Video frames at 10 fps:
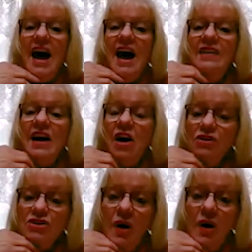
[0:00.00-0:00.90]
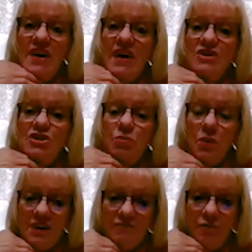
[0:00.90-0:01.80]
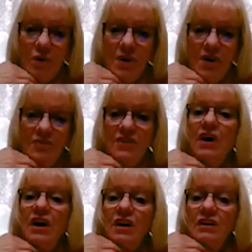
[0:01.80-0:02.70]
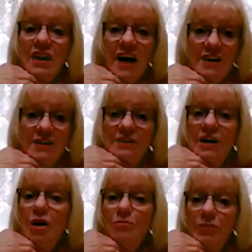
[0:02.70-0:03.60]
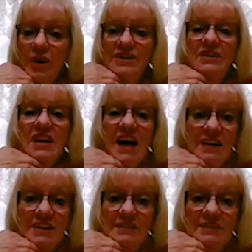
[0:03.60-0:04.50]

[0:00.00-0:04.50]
and they also have to have a 24-month lead, a blood lead.